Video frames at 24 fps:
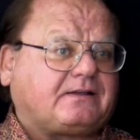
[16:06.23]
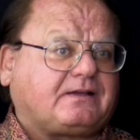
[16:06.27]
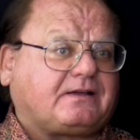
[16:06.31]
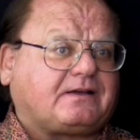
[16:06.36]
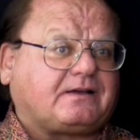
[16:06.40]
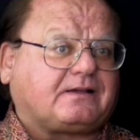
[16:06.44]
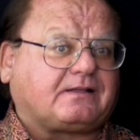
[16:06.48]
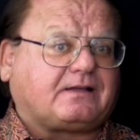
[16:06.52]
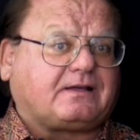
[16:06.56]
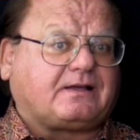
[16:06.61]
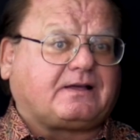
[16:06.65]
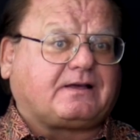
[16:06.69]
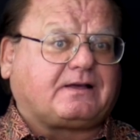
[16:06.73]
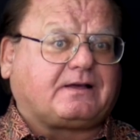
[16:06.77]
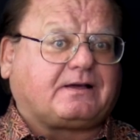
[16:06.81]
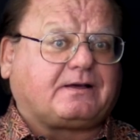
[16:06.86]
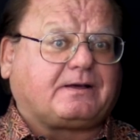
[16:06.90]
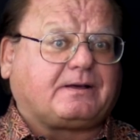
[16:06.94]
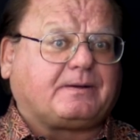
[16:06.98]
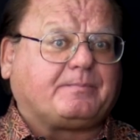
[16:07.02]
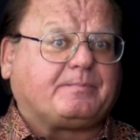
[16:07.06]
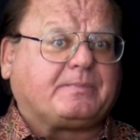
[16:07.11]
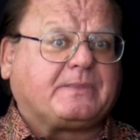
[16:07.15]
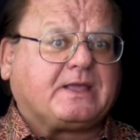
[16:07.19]

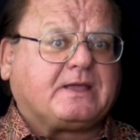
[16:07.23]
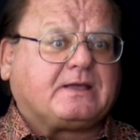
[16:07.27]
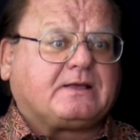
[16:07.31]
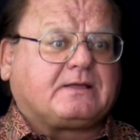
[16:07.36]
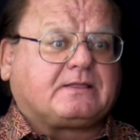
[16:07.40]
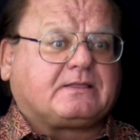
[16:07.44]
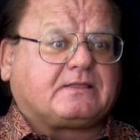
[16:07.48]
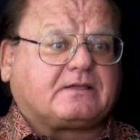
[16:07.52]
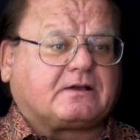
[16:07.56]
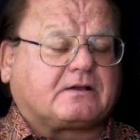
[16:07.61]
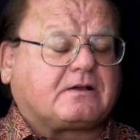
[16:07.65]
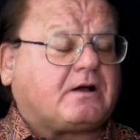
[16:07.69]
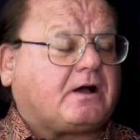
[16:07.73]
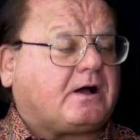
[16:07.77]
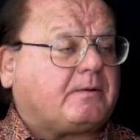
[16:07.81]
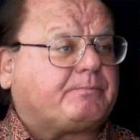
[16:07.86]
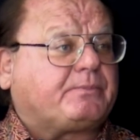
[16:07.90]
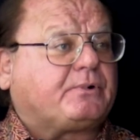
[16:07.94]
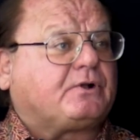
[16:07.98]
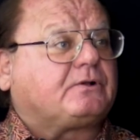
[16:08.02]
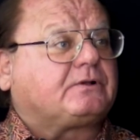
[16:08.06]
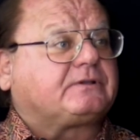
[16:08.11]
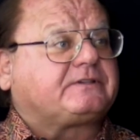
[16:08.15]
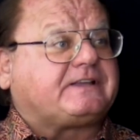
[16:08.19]
the
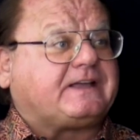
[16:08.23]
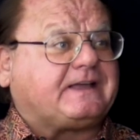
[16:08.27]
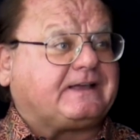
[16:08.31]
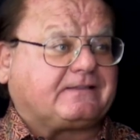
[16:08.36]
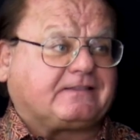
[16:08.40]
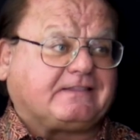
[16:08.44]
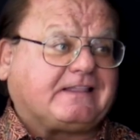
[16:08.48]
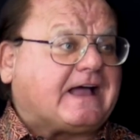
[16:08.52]
couple take